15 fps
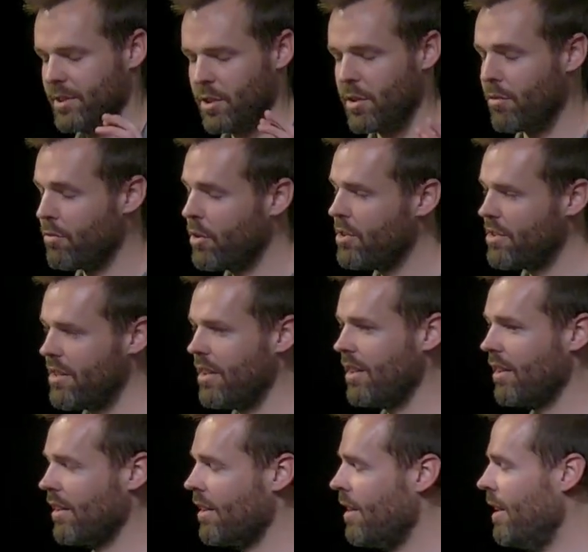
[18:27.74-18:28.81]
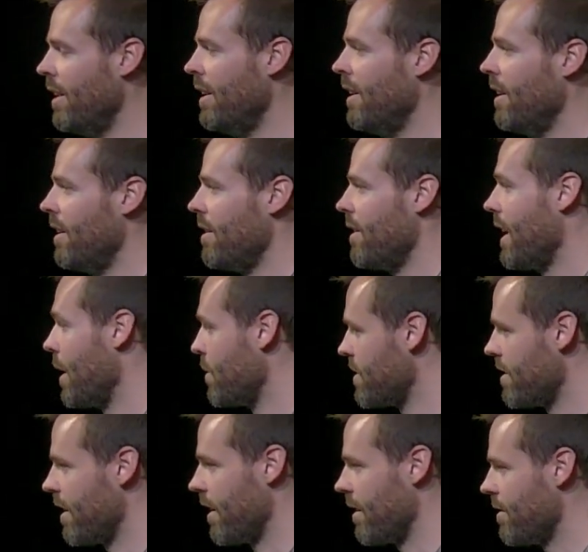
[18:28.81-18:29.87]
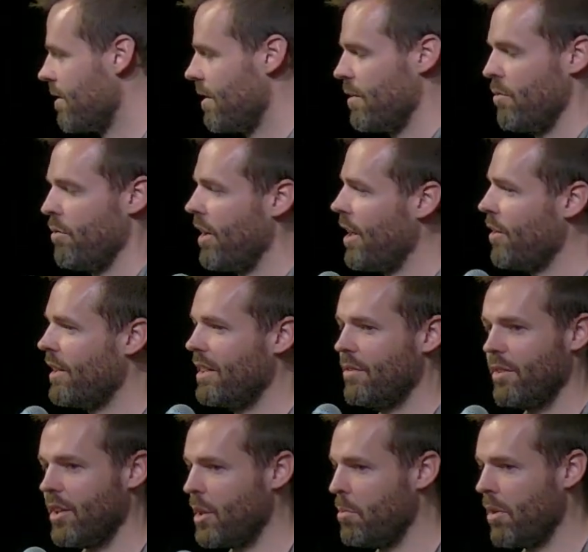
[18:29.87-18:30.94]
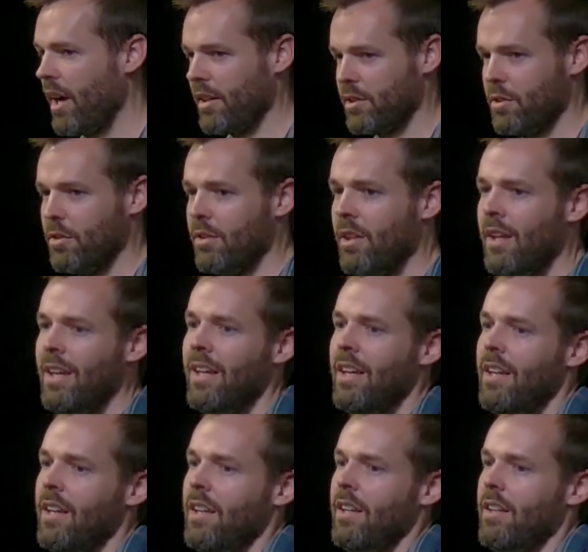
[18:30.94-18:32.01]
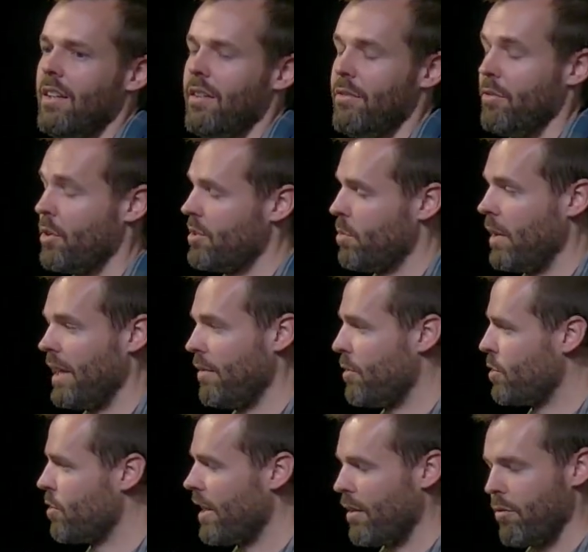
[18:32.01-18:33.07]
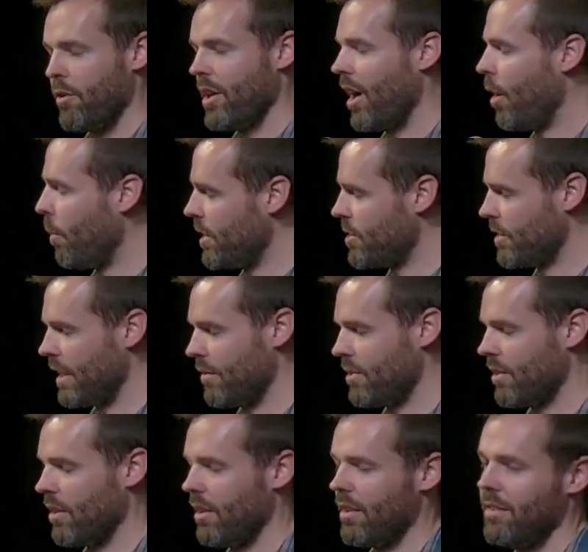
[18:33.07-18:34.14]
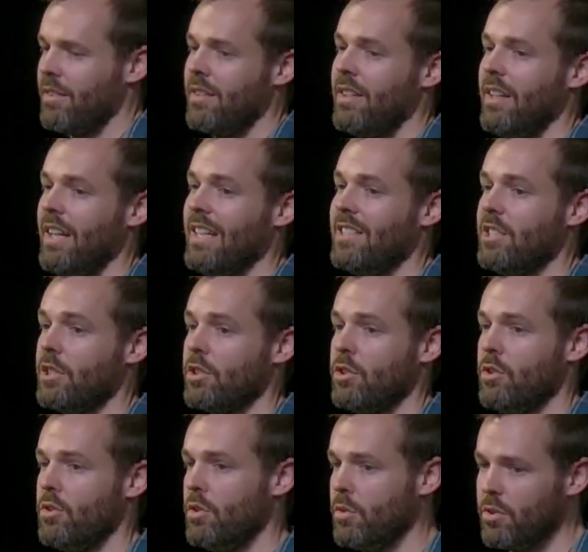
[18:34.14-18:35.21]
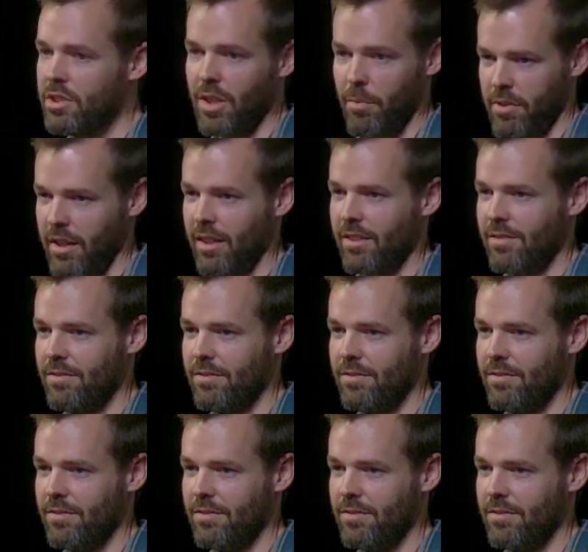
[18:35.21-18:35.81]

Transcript: so, the first thing that I would say, very, very practical. First way, if you're trying to figure out what your gifts are, is just do something.